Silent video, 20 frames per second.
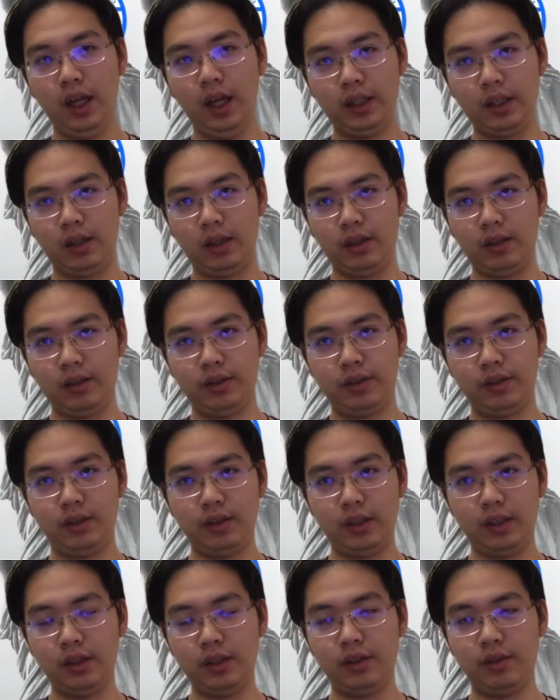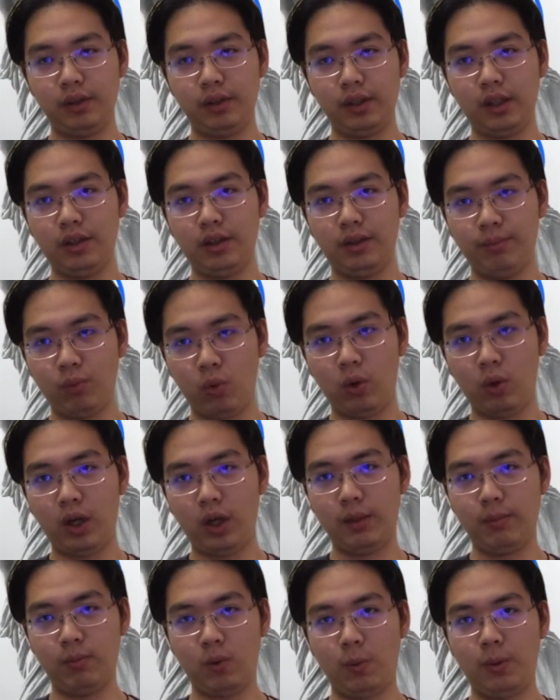because there's there's more
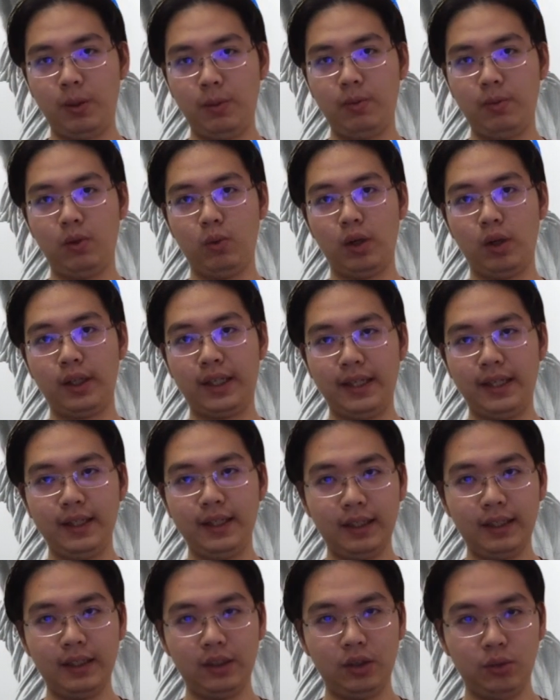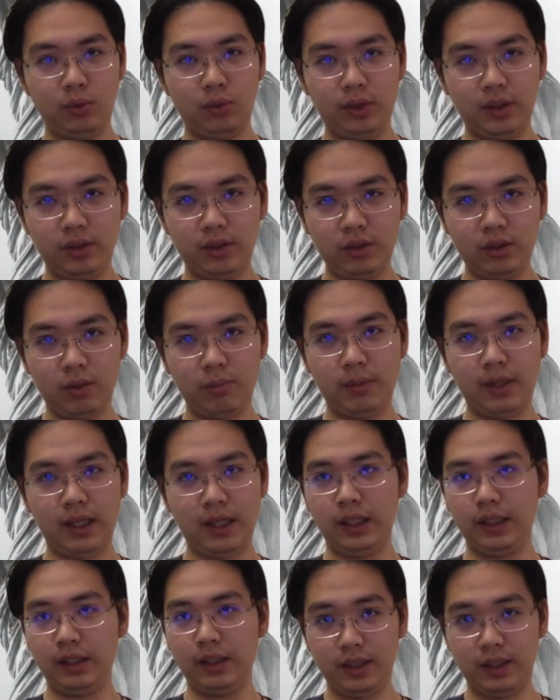and more people will get into this
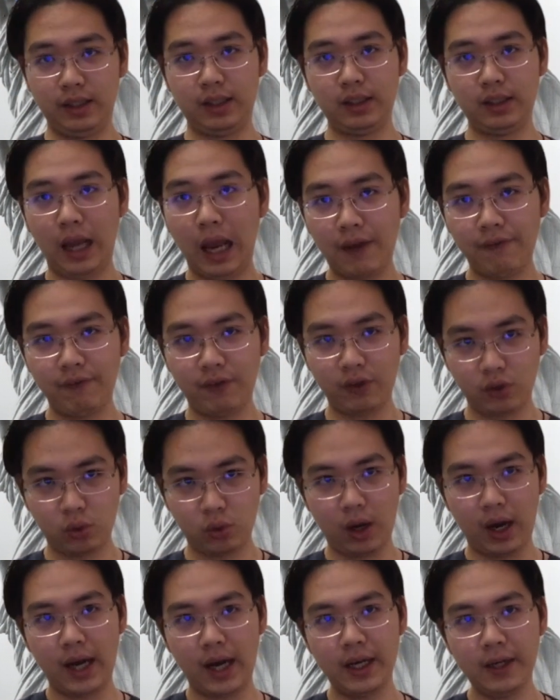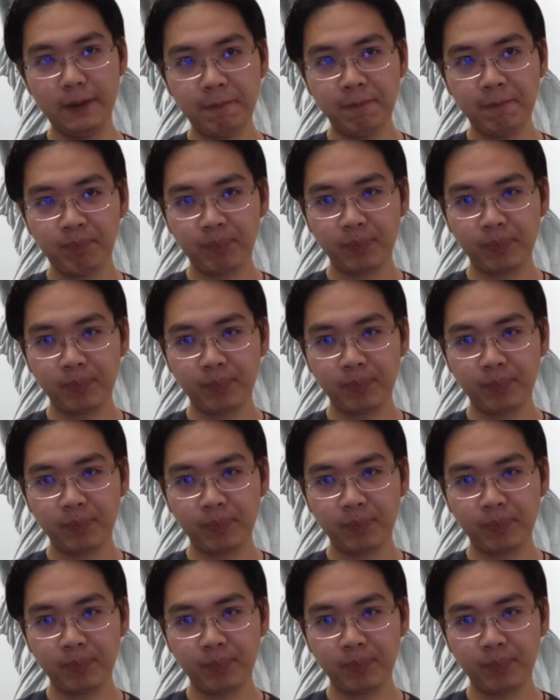domain and they're gonna have a try.